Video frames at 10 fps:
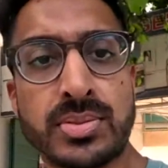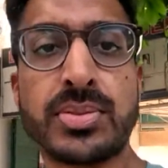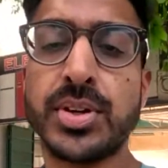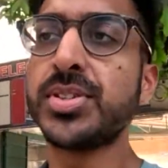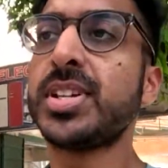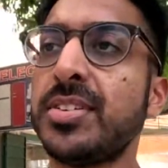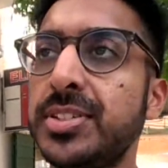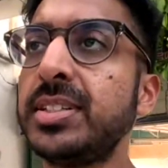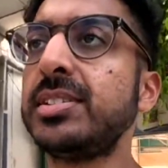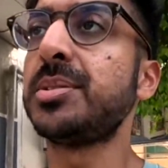There's
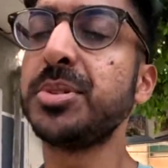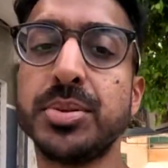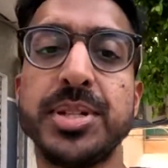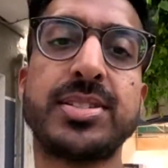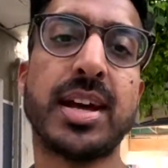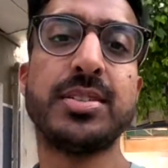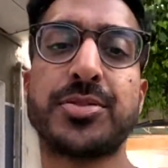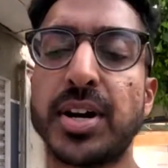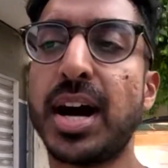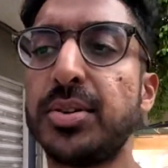definitely something to be said
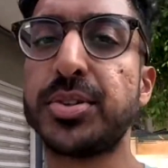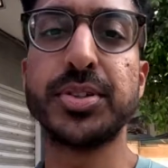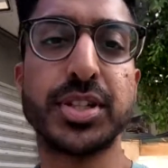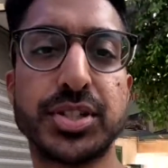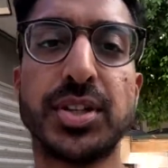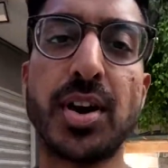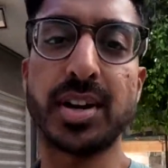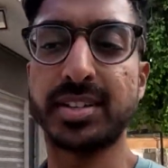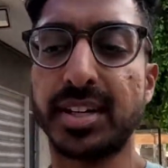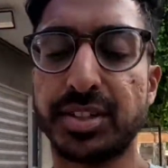for how traditional
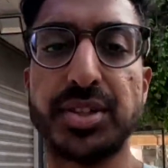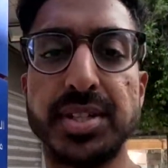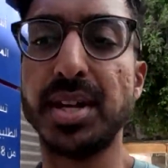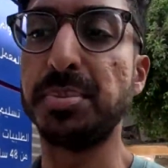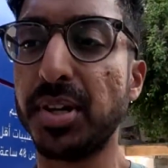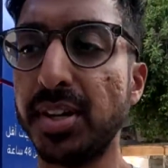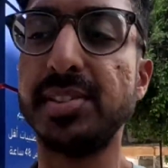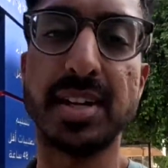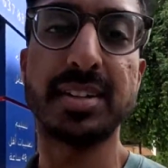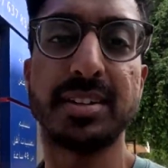architecture in
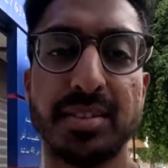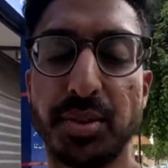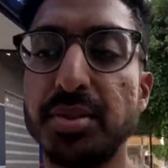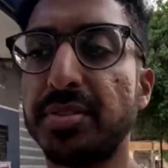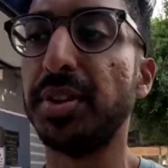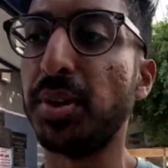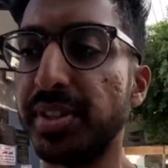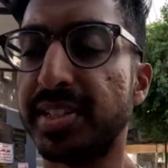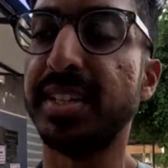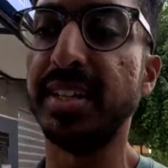neighborhoods like those of the old
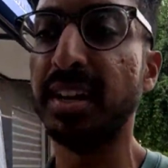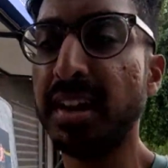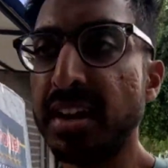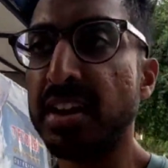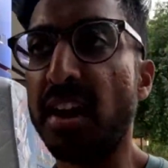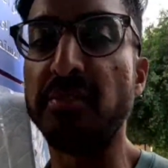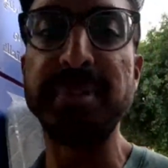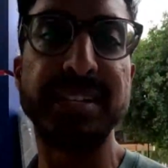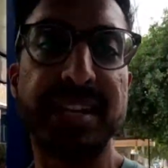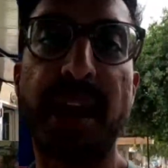city have been
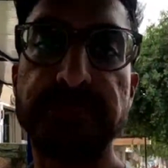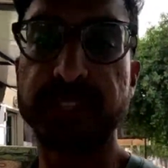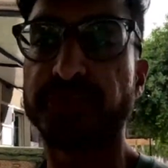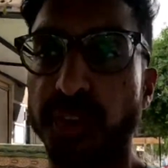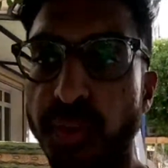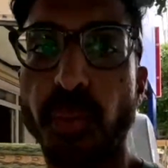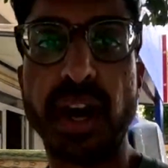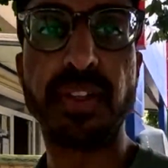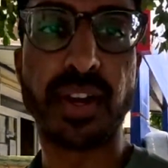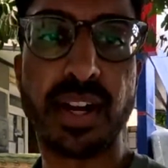adapted for the
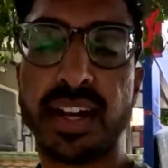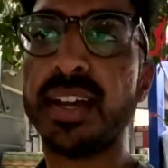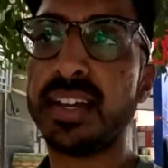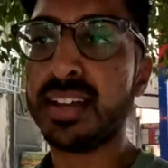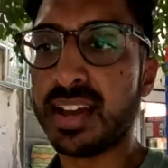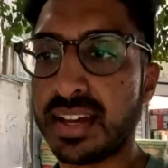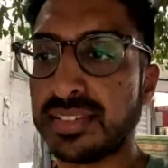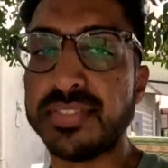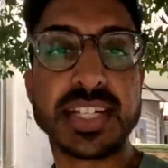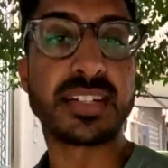weather and
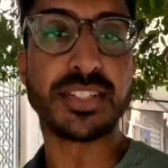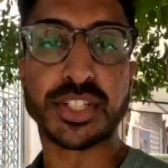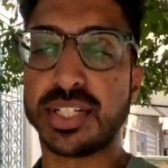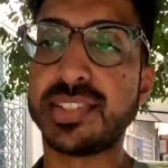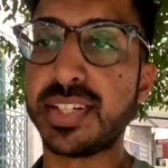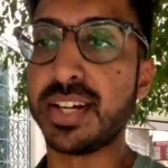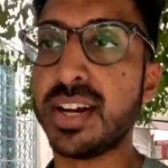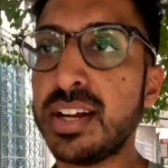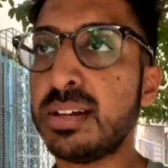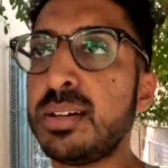living conditions here.
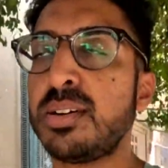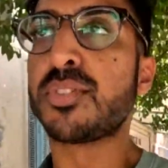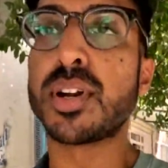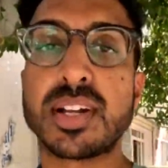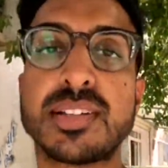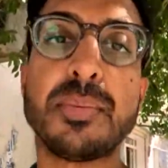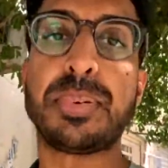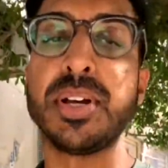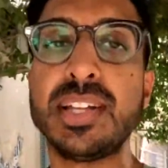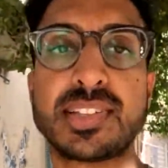For
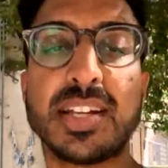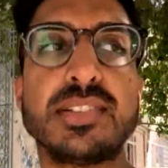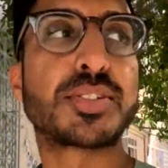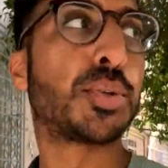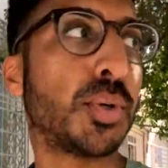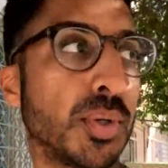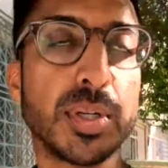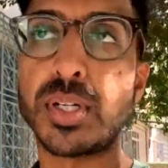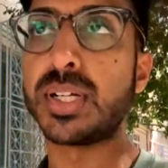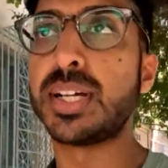example, it stays
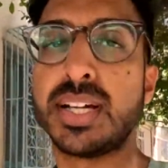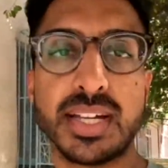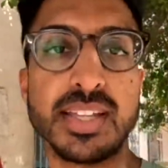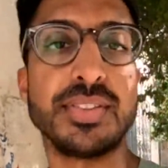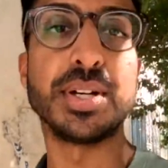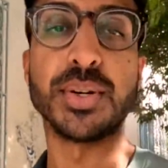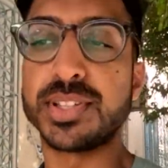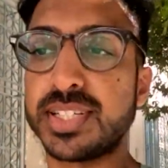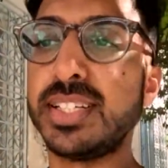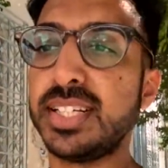cool in the old
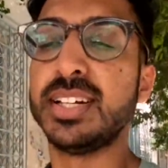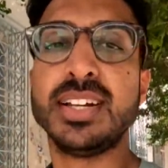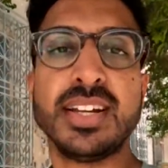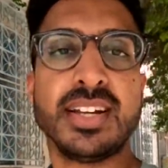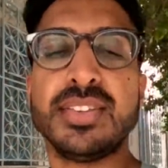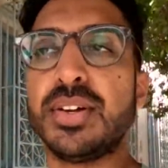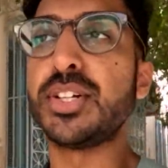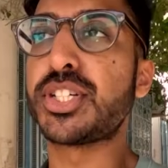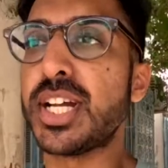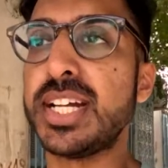city. There's
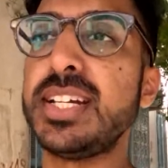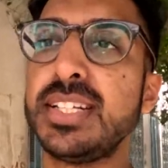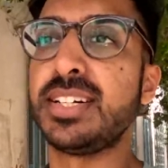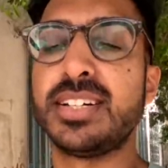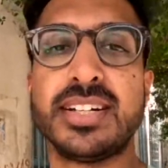shade,